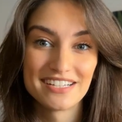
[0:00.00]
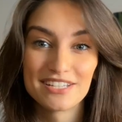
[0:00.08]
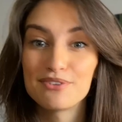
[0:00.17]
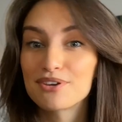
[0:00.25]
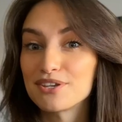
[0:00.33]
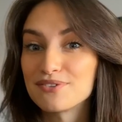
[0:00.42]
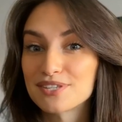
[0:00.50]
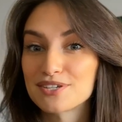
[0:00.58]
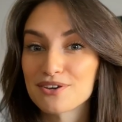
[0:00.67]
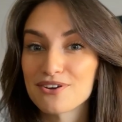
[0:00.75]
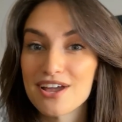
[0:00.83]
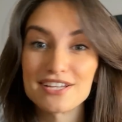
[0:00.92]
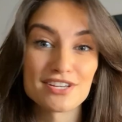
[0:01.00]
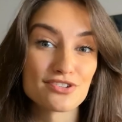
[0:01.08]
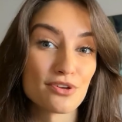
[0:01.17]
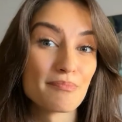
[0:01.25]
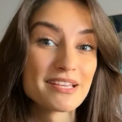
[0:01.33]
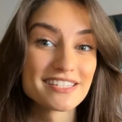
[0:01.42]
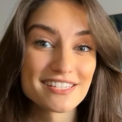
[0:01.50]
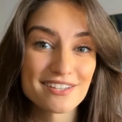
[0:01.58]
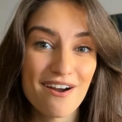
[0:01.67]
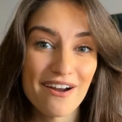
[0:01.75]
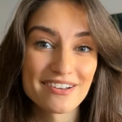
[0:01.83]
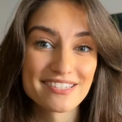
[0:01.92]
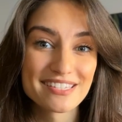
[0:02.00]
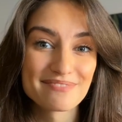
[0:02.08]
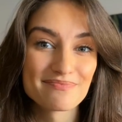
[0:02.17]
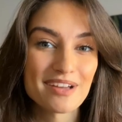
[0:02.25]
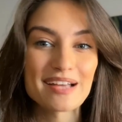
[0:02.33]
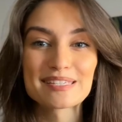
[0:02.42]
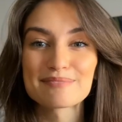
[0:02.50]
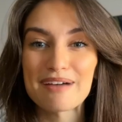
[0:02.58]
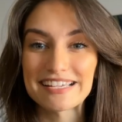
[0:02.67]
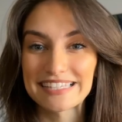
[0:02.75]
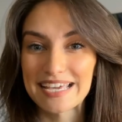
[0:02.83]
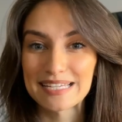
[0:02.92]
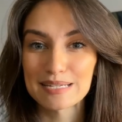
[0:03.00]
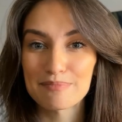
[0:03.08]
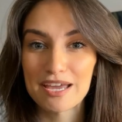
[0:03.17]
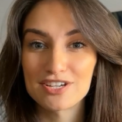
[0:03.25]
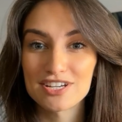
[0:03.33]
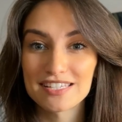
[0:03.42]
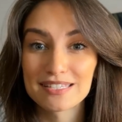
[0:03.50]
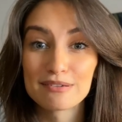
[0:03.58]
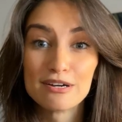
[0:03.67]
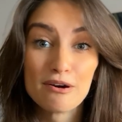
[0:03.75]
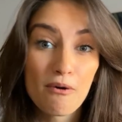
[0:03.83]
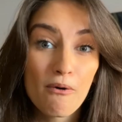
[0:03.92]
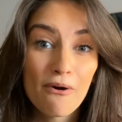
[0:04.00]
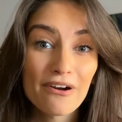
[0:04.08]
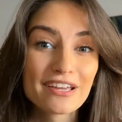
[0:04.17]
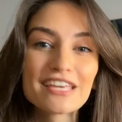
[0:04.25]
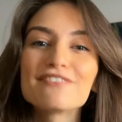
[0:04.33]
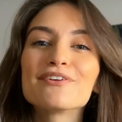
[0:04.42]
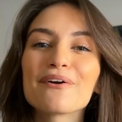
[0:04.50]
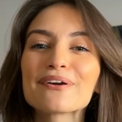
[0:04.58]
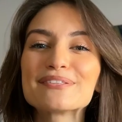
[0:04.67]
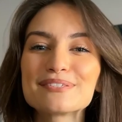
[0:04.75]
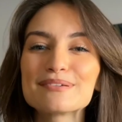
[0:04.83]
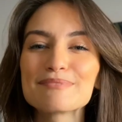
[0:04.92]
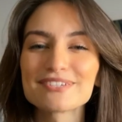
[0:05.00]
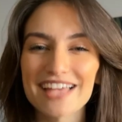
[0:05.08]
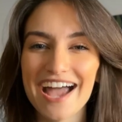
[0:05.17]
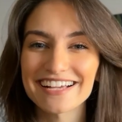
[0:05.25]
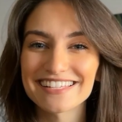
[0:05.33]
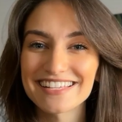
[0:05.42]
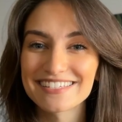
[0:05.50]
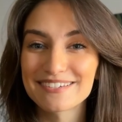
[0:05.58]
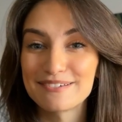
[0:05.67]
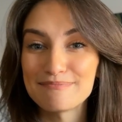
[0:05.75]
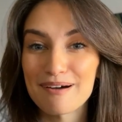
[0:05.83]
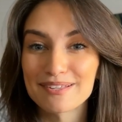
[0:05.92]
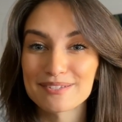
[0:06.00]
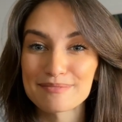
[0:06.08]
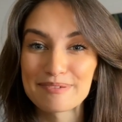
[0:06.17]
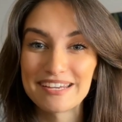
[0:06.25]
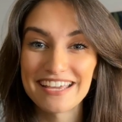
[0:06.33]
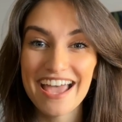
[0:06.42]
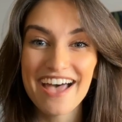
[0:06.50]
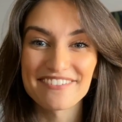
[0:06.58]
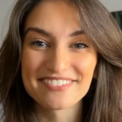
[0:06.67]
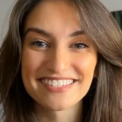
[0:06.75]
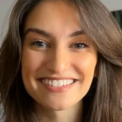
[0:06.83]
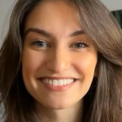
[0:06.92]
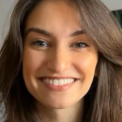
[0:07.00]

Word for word: You can use it to create digital business cards, customize landing pages, or give your consumers access to coupons or PDFs.